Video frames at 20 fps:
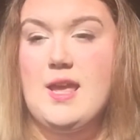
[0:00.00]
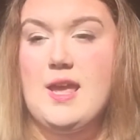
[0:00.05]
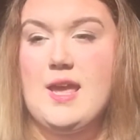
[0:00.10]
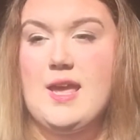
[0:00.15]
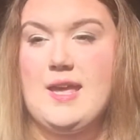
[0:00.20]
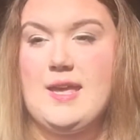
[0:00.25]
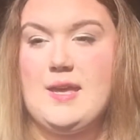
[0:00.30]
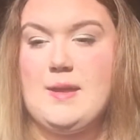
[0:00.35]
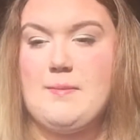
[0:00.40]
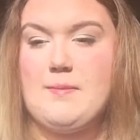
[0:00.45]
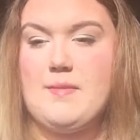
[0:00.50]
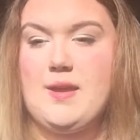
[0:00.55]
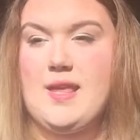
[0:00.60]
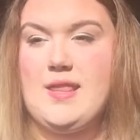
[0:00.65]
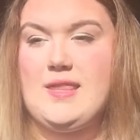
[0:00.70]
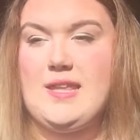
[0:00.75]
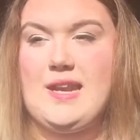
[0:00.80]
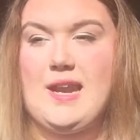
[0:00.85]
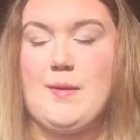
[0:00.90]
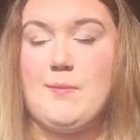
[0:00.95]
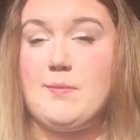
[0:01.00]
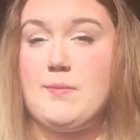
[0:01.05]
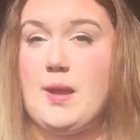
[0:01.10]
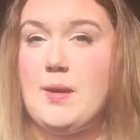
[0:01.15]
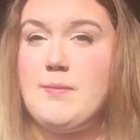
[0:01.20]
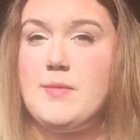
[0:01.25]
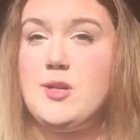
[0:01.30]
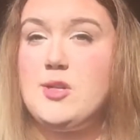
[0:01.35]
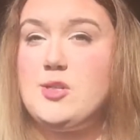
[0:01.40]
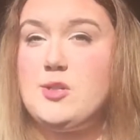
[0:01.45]
And then I'm
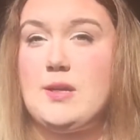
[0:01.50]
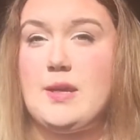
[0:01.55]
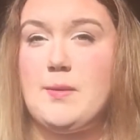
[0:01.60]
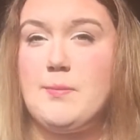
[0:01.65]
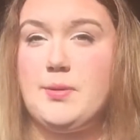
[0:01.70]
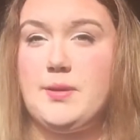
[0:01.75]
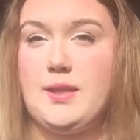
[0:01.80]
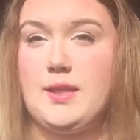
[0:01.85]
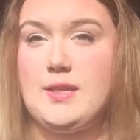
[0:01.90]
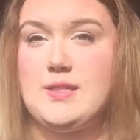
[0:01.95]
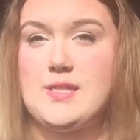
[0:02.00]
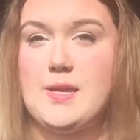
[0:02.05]
going to do a completely